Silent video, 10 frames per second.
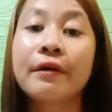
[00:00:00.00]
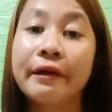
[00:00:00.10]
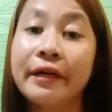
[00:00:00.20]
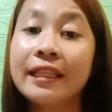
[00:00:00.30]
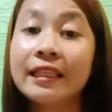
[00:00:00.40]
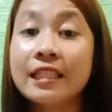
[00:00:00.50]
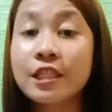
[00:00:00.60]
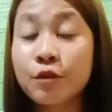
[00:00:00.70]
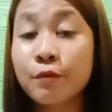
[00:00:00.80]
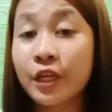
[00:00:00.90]

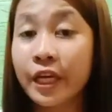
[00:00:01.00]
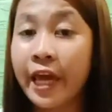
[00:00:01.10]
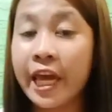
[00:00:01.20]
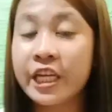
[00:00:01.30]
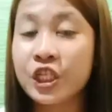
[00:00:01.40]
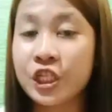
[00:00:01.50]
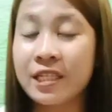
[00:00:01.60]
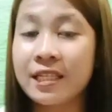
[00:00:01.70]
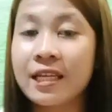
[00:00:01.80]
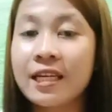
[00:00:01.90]
Written
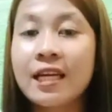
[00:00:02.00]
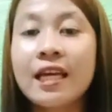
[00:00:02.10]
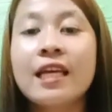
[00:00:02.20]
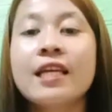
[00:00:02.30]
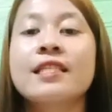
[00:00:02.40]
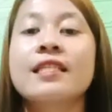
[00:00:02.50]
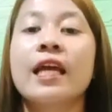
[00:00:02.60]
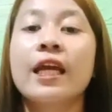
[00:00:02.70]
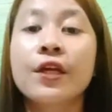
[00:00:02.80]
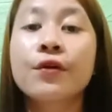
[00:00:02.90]
communication is
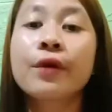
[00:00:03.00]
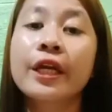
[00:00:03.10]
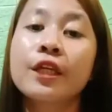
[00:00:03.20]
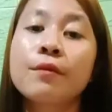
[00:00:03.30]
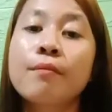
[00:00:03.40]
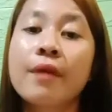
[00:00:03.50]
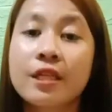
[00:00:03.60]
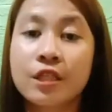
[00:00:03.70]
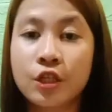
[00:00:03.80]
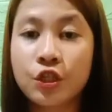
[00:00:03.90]
any written
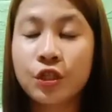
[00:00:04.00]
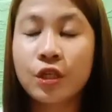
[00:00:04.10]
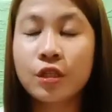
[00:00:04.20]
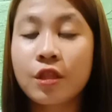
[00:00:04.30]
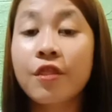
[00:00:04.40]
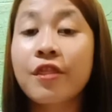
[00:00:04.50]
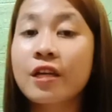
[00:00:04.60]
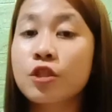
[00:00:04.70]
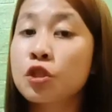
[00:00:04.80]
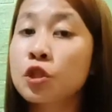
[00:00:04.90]
message
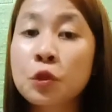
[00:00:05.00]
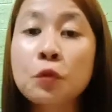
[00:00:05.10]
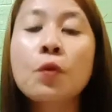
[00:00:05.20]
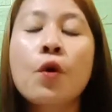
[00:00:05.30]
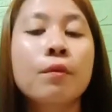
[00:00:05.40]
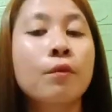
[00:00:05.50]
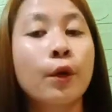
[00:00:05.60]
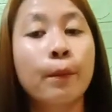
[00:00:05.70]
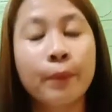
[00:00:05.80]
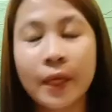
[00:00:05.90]
that two or
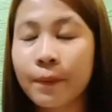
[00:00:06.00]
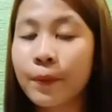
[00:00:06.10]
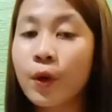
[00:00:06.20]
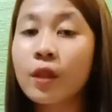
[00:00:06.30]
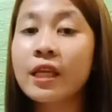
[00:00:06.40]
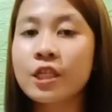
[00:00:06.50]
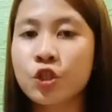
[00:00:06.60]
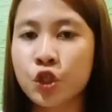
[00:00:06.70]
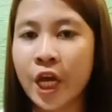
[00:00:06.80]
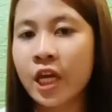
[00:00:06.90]
more people
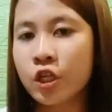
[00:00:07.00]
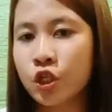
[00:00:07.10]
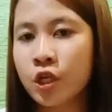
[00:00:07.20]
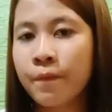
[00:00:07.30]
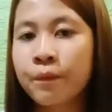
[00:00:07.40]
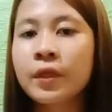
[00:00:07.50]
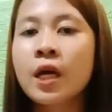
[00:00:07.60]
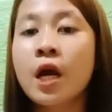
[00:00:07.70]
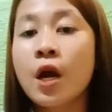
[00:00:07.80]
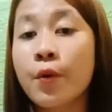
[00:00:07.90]
exchange.
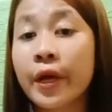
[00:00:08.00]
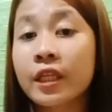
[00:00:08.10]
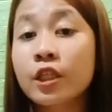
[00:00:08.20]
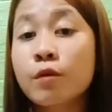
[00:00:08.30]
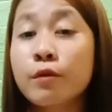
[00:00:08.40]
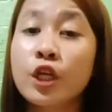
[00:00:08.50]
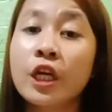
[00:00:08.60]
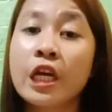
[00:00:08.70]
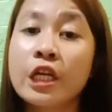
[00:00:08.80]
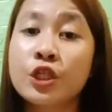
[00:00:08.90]
Written
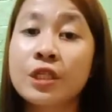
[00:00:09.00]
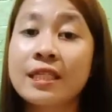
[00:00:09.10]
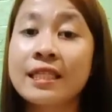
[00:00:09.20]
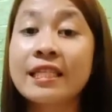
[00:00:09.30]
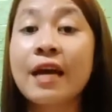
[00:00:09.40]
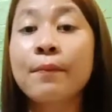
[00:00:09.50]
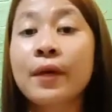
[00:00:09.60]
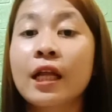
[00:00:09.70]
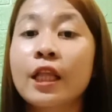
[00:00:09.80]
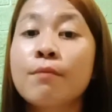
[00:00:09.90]
communication is
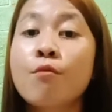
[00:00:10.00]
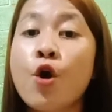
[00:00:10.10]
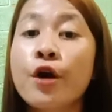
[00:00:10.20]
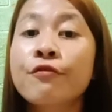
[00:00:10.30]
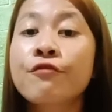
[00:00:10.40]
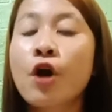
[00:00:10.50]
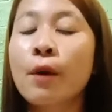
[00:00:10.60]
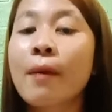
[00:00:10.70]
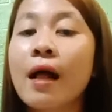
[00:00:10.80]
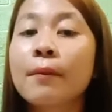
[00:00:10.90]
typically more
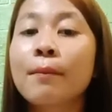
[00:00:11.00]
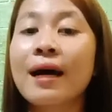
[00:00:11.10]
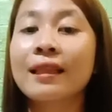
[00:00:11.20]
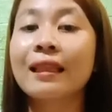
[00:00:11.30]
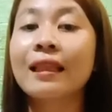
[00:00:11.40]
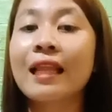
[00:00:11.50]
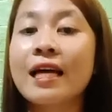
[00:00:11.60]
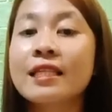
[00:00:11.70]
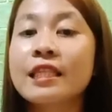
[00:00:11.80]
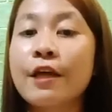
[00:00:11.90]
formal but
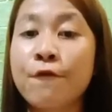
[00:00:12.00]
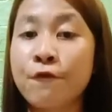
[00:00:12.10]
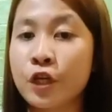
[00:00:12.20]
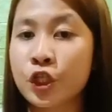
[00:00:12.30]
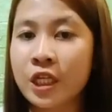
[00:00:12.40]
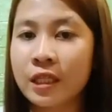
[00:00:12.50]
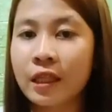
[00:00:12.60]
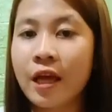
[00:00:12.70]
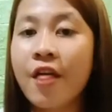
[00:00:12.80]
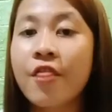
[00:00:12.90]
less efficient
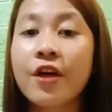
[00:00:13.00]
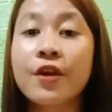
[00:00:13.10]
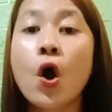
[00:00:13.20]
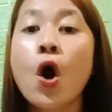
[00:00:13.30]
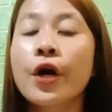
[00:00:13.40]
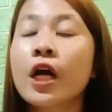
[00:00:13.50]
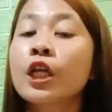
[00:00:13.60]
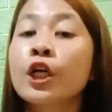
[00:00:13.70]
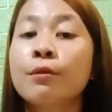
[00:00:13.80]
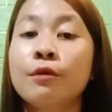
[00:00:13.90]
than oral
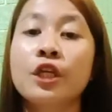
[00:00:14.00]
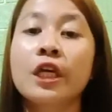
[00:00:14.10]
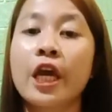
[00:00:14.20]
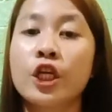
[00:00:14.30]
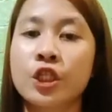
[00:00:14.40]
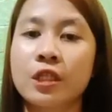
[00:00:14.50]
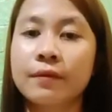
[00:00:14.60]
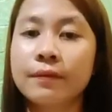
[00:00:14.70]
communication.